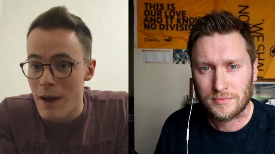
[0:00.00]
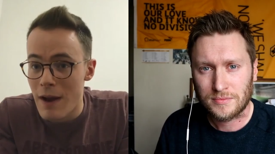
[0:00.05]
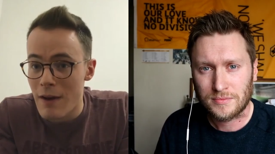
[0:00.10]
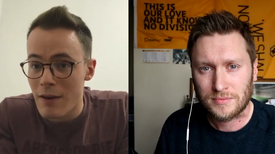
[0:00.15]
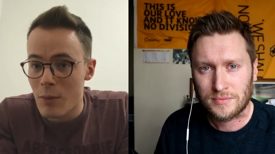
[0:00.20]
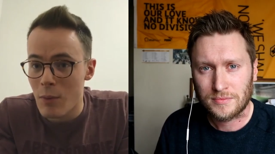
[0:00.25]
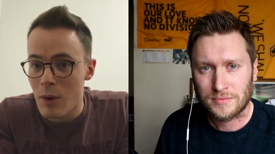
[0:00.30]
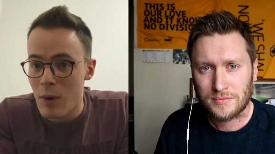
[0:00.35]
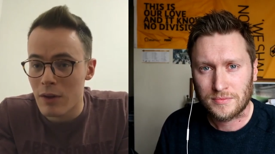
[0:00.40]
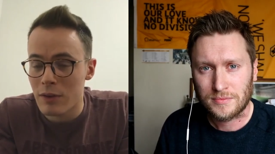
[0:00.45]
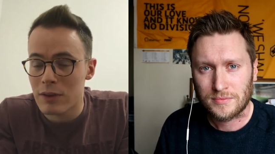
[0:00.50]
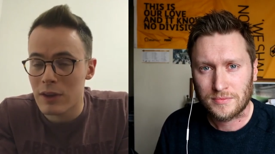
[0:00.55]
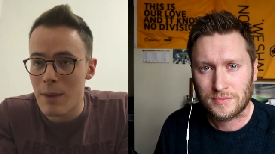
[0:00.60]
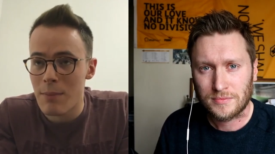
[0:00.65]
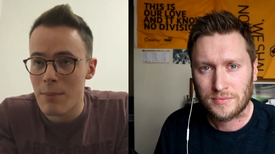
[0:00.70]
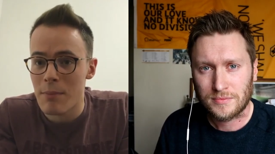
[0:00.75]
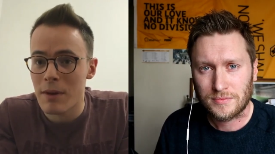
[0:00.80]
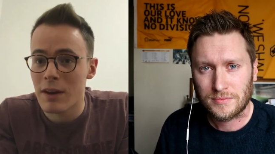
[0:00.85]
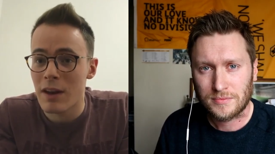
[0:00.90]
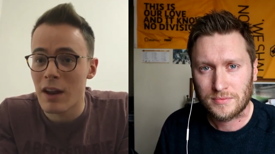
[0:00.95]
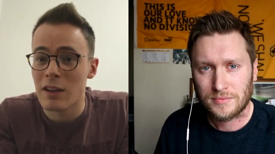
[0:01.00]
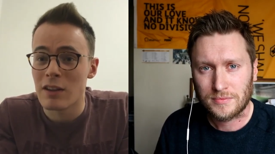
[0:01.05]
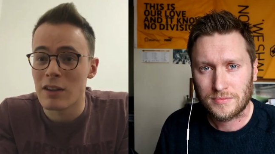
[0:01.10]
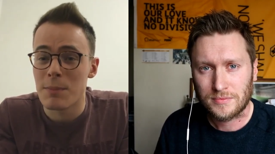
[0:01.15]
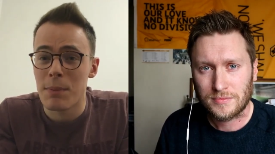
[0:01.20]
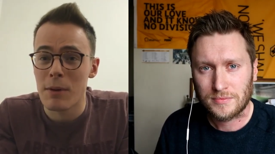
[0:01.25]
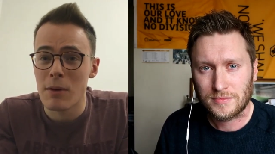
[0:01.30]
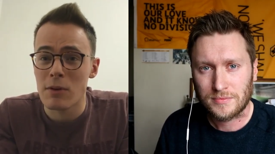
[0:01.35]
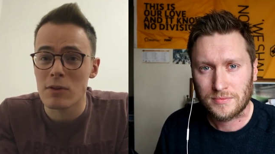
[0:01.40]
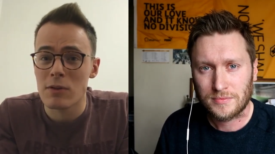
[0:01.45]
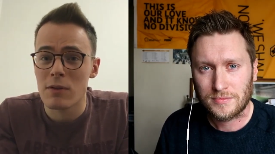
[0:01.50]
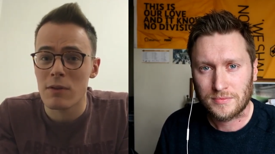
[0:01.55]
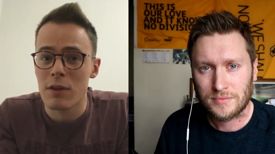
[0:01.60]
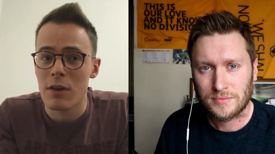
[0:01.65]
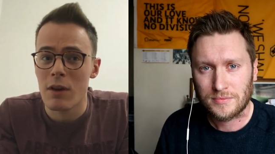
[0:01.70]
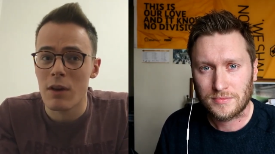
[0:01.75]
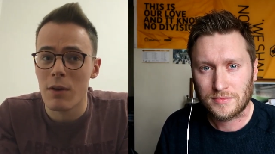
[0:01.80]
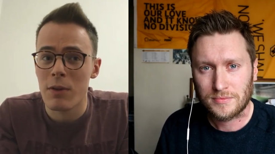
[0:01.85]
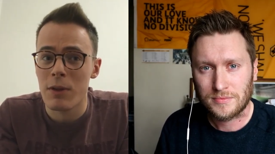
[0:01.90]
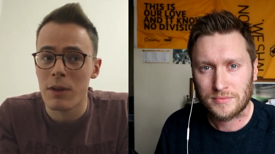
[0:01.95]
Speaker 1: will do very well to keep him. And, and to
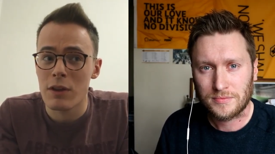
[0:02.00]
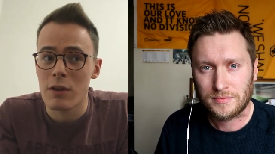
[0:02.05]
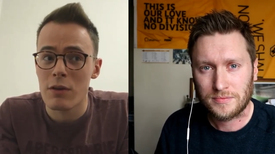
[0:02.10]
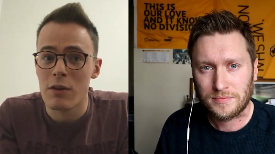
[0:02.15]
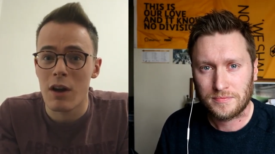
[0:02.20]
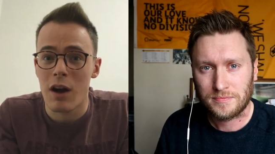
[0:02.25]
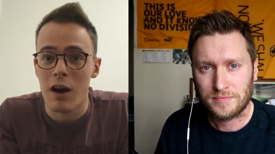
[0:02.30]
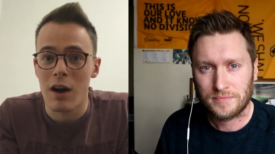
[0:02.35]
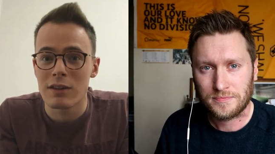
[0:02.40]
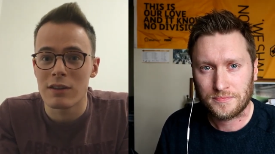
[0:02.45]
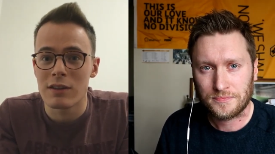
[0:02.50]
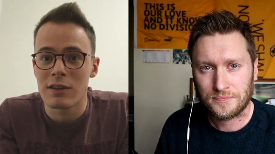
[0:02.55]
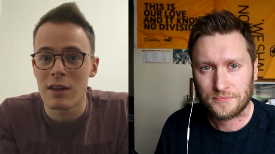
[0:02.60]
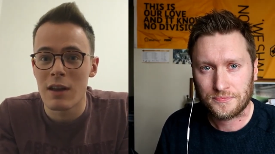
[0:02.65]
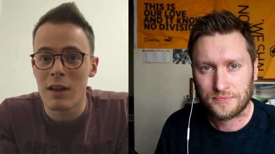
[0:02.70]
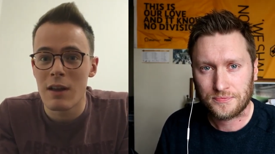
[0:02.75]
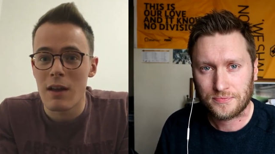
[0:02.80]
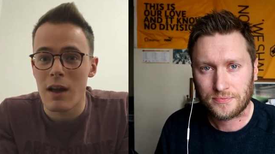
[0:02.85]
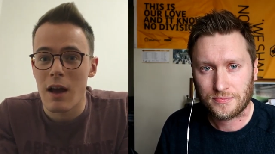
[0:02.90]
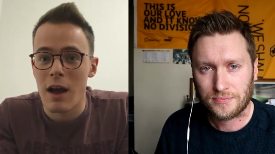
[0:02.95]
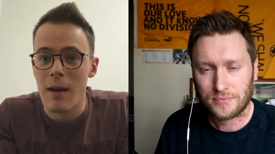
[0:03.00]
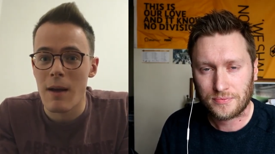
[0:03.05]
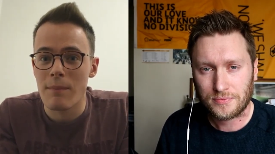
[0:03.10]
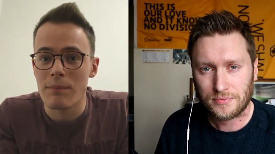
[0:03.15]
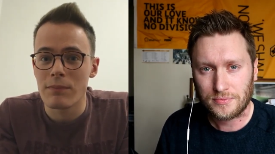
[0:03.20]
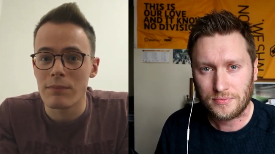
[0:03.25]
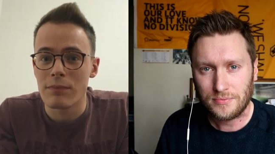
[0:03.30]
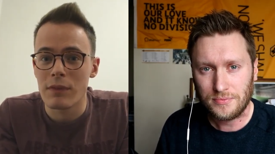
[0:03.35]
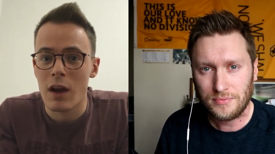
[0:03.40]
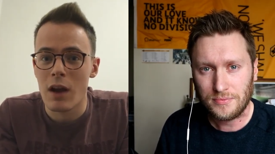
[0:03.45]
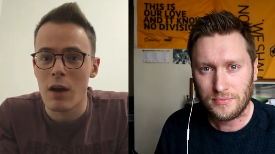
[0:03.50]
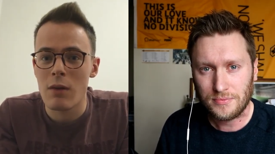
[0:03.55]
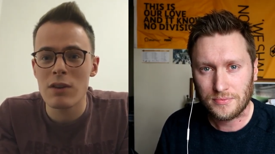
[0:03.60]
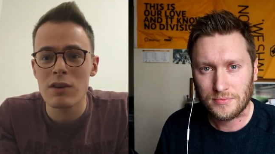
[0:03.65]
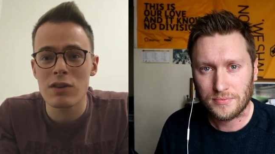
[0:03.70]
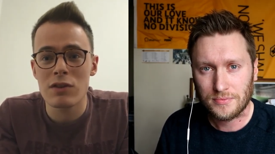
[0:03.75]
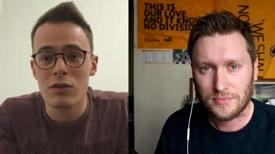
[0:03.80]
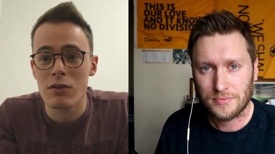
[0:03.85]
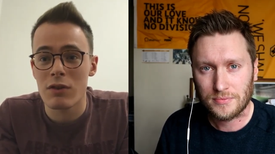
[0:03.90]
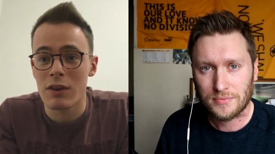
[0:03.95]
be honest with you, I think you guys
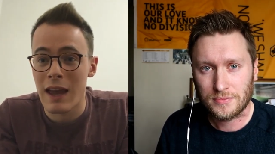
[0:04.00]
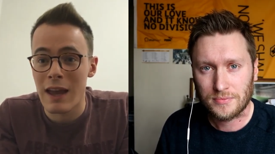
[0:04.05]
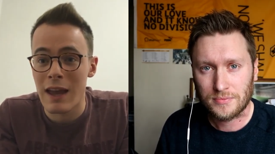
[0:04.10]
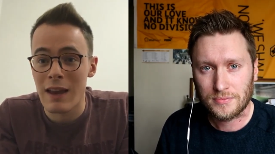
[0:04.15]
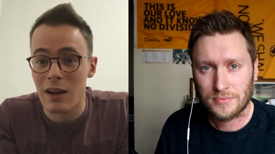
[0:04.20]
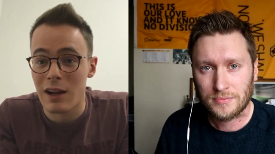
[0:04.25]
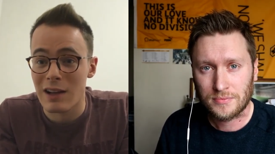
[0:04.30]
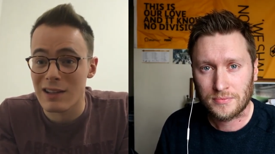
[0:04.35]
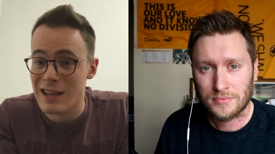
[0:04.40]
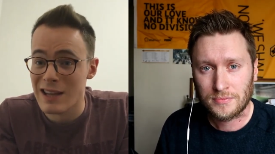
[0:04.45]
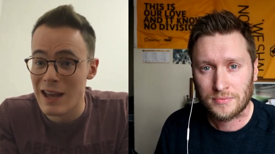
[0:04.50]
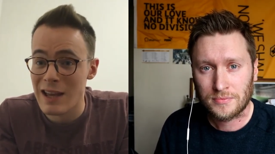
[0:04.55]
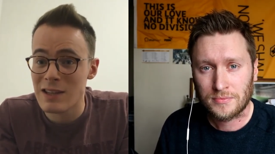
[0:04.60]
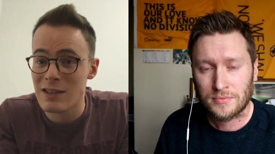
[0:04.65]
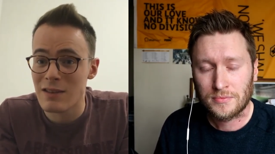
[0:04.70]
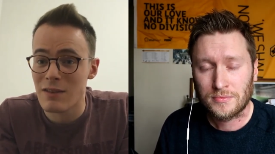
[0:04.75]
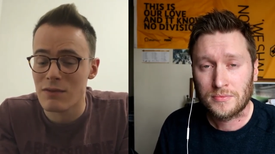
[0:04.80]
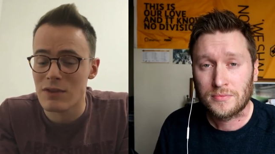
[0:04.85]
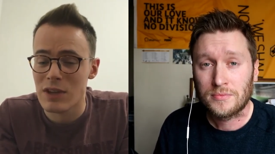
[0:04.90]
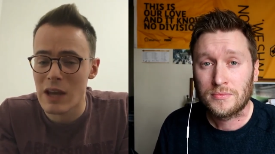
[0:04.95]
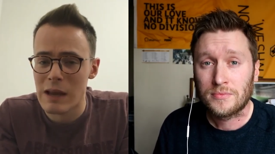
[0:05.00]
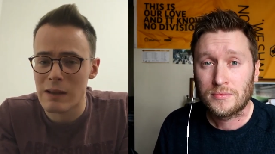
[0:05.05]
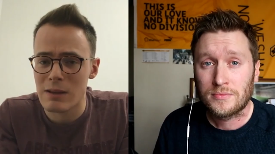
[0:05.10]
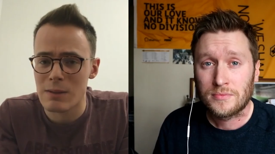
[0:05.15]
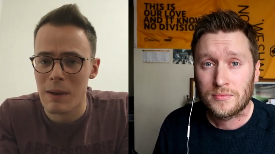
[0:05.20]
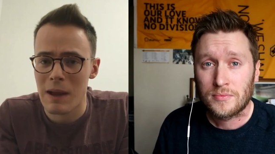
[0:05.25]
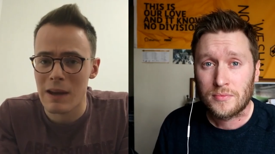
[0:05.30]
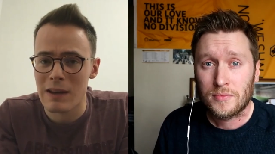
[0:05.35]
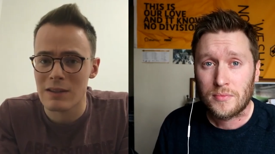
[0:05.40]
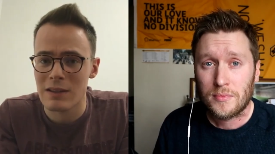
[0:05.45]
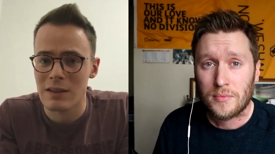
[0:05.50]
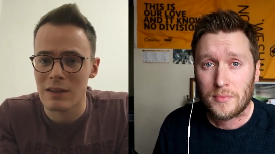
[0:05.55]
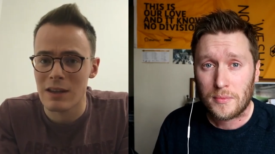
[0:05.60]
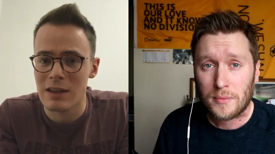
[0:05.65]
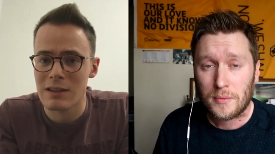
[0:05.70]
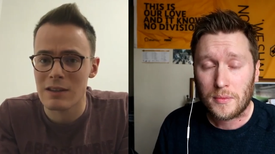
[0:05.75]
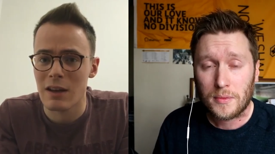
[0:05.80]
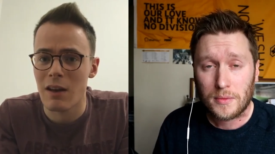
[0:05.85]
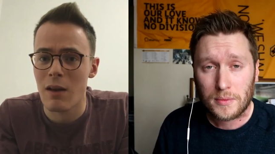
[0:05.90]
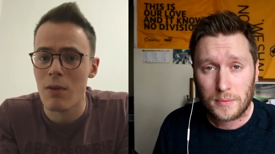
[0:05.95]
um, only saw again like a taste of James
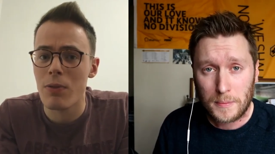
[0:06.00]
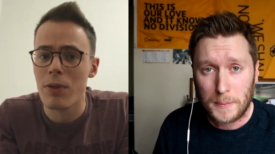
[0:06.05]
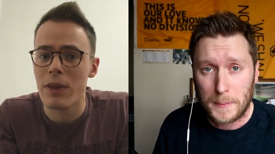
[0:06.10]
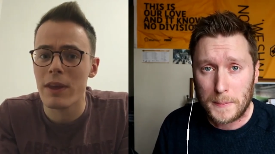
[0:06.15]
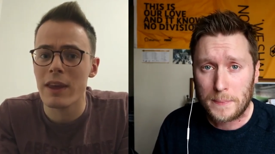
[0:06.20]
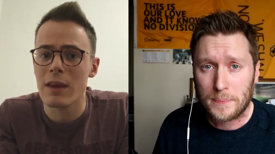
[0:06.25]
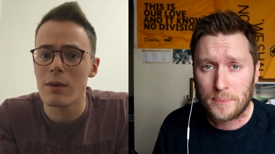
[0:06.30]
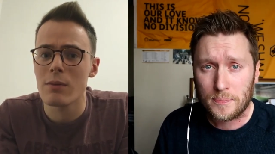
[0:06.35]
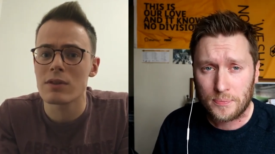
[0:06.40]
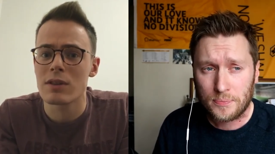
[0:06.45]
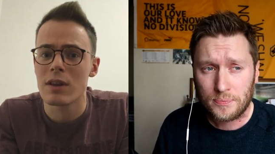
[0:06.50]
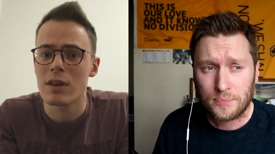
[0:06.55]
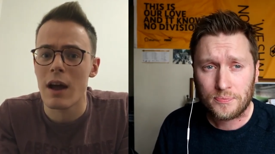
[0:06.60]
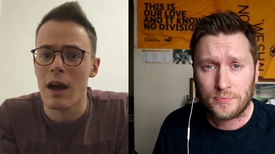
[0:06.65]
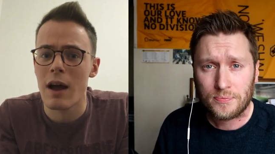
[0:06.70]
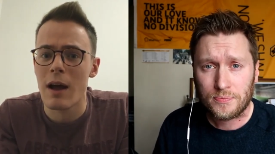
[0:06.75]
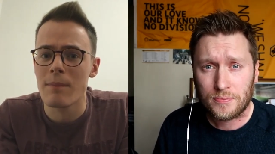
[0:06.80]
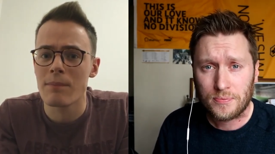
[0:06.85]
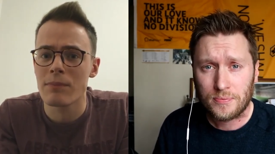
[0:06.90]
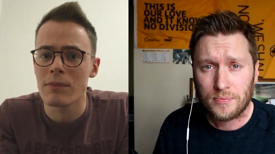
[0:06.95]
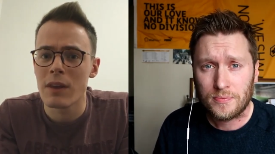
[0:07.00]
Maddison yesterday. I don't mm. think he was.